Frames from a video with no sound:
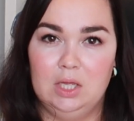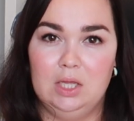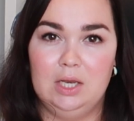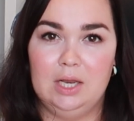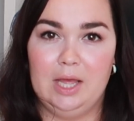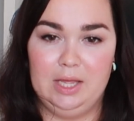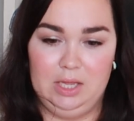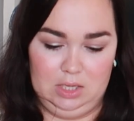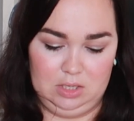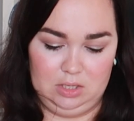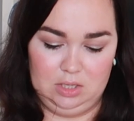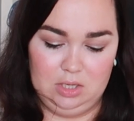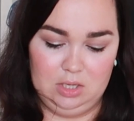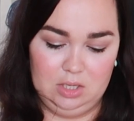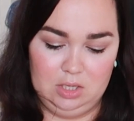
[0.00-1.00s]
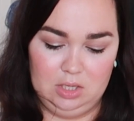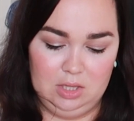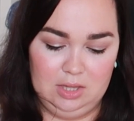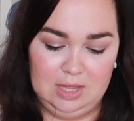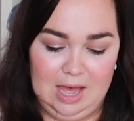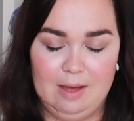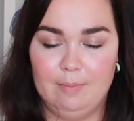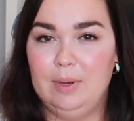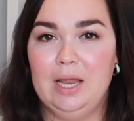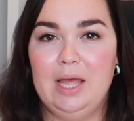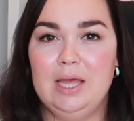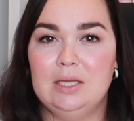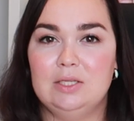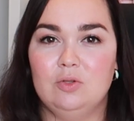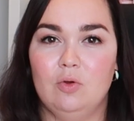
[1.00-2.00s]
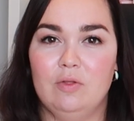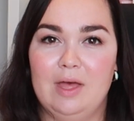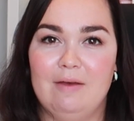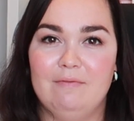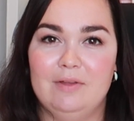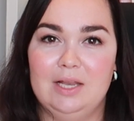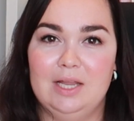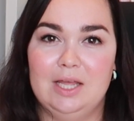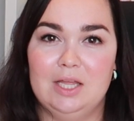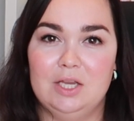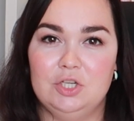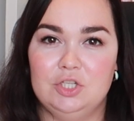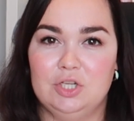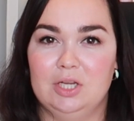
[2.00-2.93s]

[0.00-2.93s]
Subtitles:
like that place or that village,